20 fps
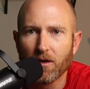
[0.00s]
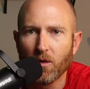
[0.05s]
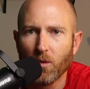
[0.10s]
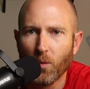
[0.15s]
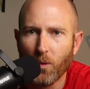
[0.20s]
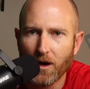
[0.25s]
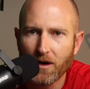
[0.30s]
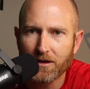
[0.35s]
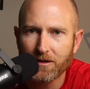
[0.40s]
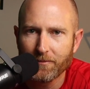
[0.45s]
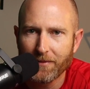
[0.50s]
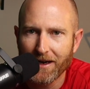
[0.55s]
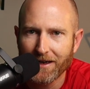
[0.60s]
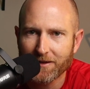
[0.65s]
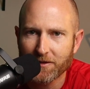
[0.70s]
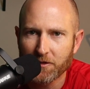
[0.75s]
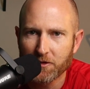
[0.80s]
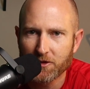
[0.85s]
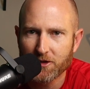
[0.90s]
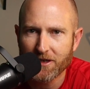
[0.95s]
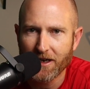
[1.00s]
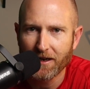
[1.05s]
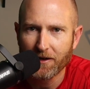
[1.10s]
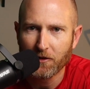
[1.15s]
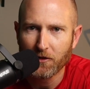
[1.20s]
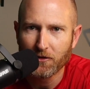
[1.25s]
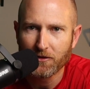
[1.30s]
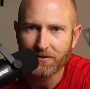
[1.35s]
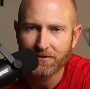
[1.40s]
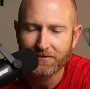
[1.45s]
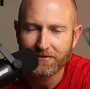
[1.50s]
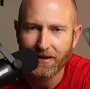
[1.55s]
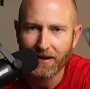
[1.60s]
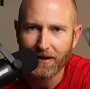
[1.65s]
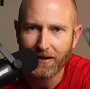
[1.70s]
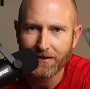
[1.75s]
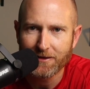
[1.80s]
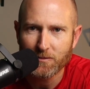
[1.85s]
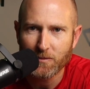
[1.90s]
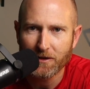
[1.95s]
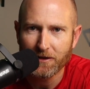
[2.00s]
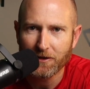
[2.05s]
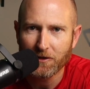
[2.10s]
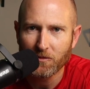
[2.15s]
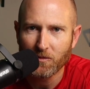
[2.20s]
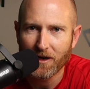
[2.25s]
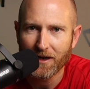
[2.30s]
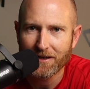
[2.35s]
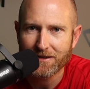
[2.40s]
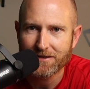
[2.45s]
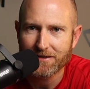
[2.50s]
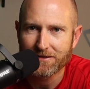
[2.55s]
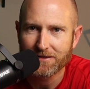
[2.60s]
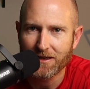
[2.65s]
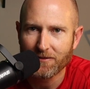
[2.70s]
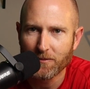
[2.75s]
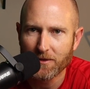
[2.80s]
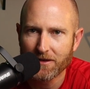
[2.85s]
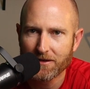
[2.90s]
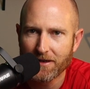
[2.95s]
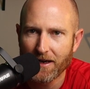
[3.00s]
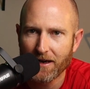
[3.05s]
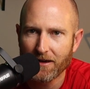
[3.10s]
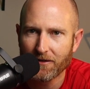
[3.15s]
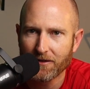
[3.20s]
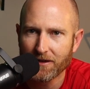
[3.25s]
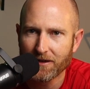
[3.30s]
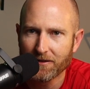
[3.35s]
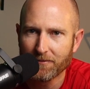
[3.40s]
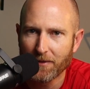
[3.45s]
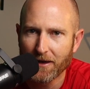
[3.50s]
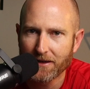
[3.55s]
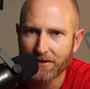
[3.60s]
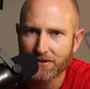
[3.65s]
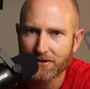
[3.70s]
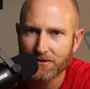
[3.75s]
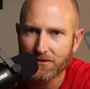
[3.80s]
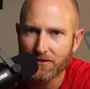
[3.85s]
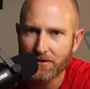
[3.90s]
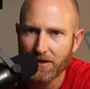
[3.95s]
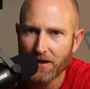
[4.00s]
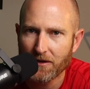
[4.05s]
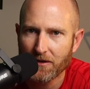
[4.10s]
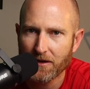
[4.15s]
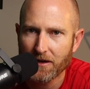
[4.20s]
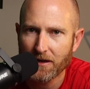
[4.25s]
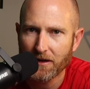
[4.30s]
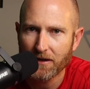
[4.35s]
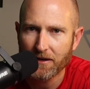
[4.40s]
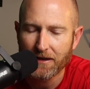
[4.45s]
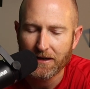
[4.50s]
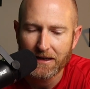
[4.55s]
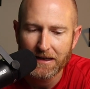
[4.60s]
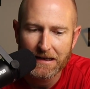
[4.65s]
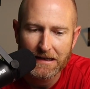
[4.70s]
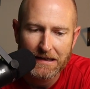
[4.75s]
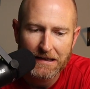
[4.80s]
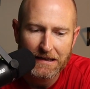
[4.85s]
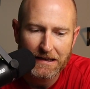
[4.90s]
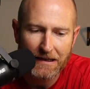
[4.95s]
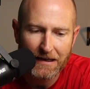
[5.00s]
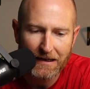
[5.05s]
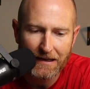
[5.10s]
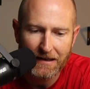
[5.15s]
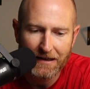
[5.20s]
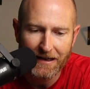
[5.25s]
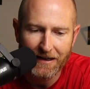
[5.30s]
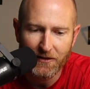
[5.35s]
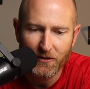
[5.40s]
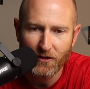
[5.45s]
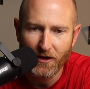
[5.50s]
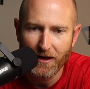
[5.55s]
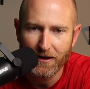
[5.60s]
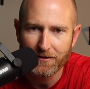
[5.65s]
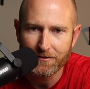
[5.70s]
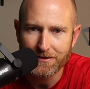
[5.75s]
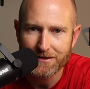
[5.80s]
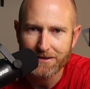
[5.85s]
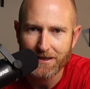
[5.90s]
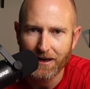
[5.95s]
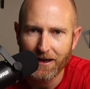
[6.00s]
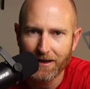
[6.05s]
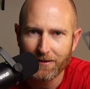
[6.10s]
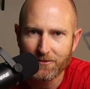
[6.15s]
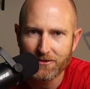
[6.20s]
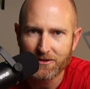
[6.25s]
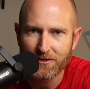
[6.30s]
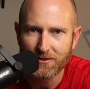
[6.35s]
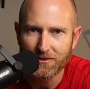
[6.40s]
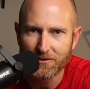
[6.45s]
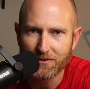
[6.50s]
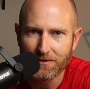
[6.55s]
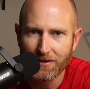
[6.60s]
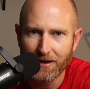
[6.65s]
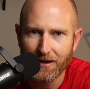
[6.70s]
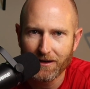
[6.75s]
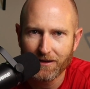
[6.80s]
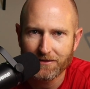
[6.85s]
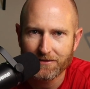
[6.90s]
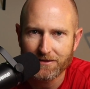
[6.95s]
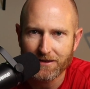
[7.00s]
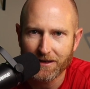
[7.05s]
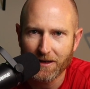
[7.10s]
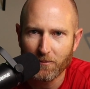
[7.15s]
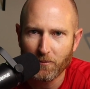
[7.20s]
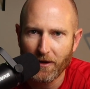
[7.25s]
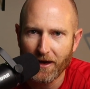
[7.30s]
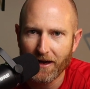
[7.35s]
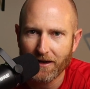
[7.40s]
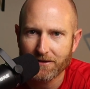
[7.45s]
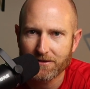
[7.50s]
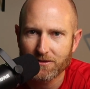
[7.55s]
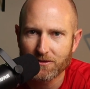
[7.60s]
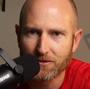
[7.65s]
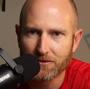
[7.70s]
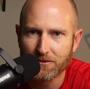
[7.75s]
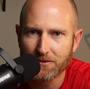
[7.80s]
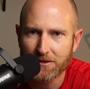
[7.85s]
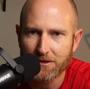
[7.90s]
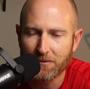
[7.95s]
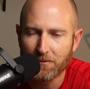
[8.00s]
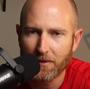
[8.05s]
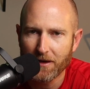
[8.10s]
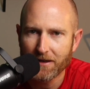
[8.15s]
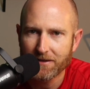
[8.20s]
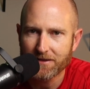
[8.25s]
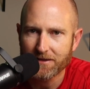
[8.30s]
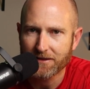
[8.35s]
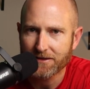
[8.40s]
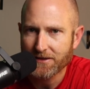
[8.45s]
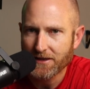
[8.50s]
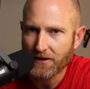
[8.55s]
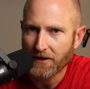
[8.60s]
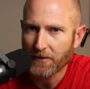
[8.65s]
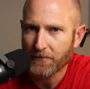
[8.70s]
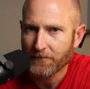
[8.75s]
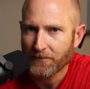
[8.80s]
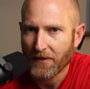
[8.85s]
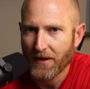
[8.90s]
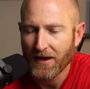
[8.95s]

Welcome back to the channel. It's been a little while since I've been down in my studio here, and I thought it was time to get back to some basics here.